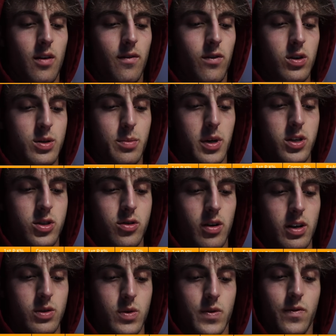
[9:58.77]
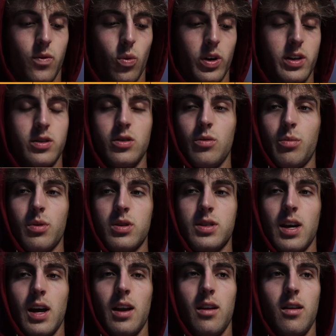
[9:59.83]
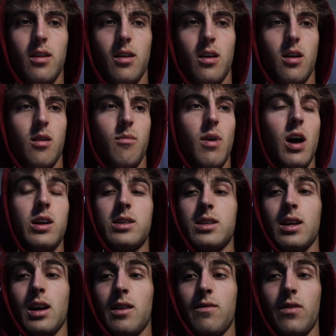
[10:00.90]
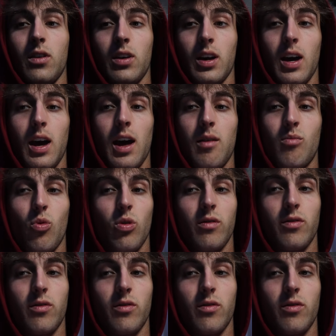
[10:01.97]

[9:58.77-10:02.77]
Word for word: First pitch strikes was 42%. Um, honestly, kind of felt like I had more